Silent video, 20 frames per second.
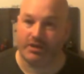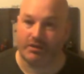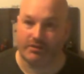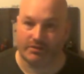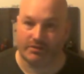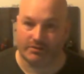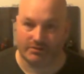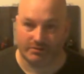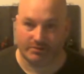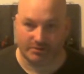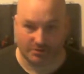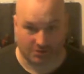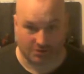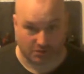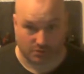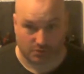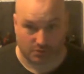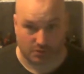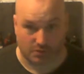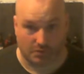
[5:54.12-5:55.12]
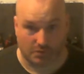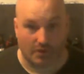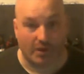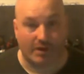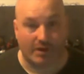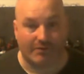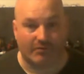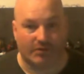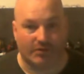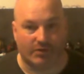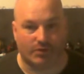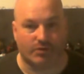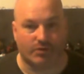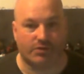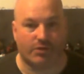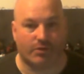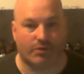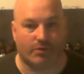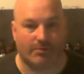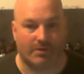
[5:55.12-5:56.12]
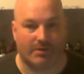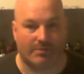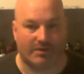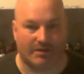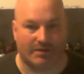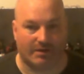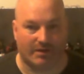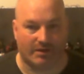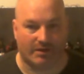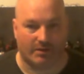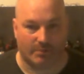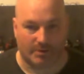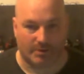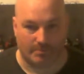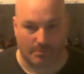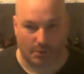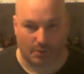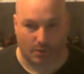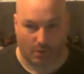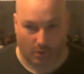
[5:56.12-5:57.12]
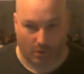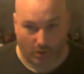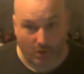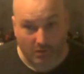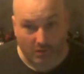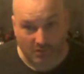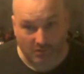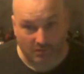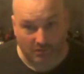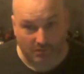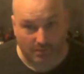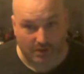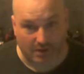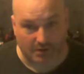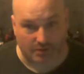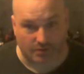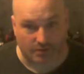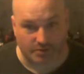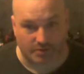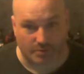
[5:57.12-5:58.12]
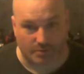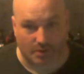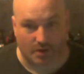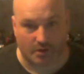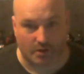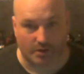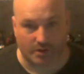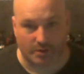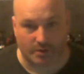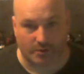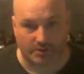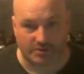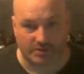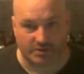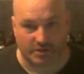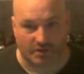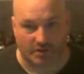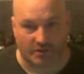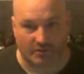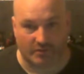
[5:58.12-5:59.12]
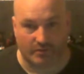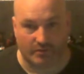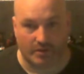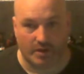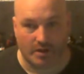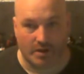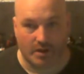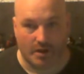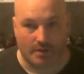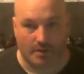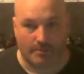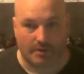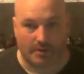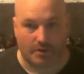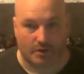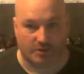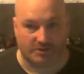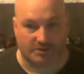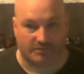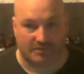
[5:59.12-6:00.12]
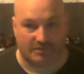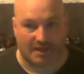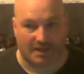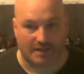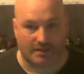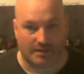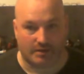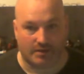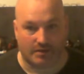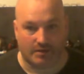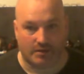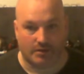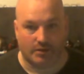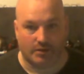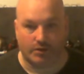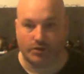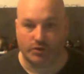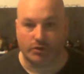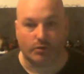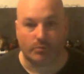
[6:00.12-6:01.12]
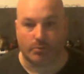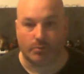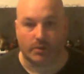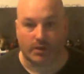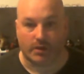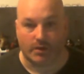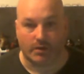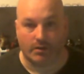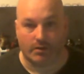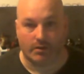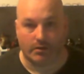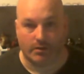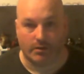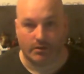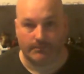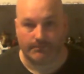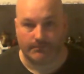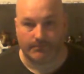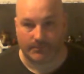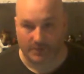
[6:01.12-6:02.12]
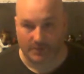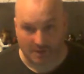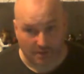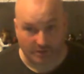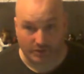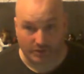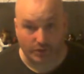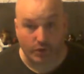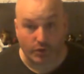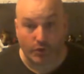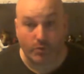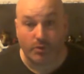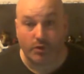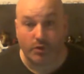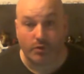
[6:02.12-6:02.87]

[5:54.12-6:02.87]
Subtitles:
it. So for those who are maybe thinking of being put off by doing some Harley Quinn stuff because of that, don't be. Do what you